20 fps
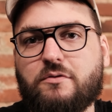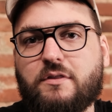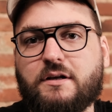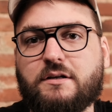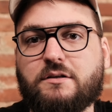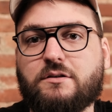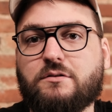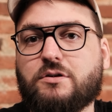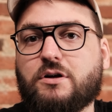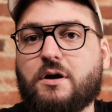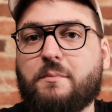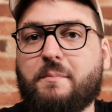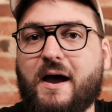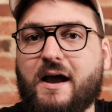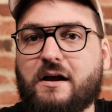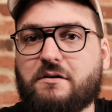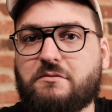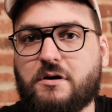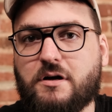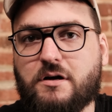that took a
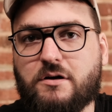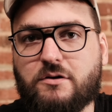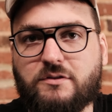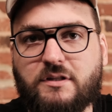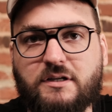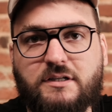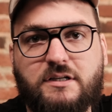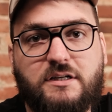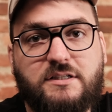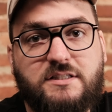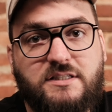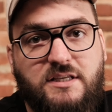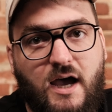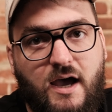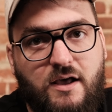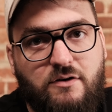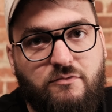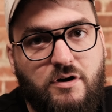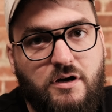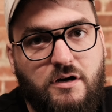back road that took a
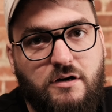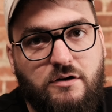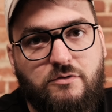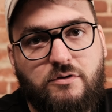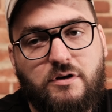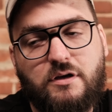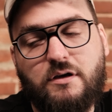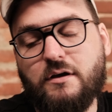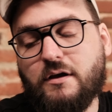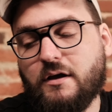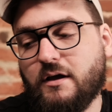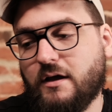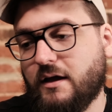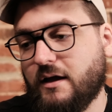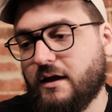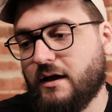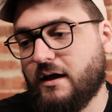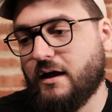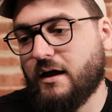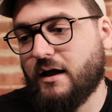side road,
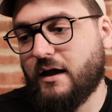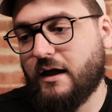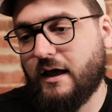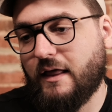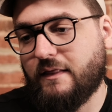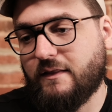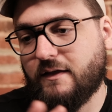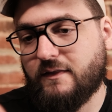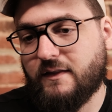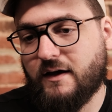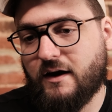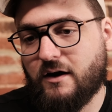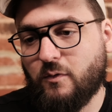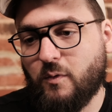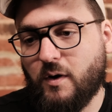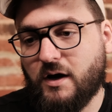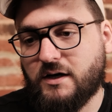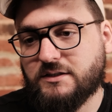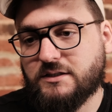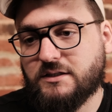and then there it
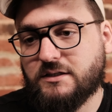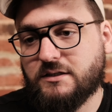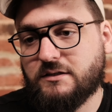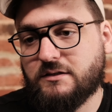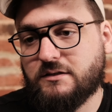was.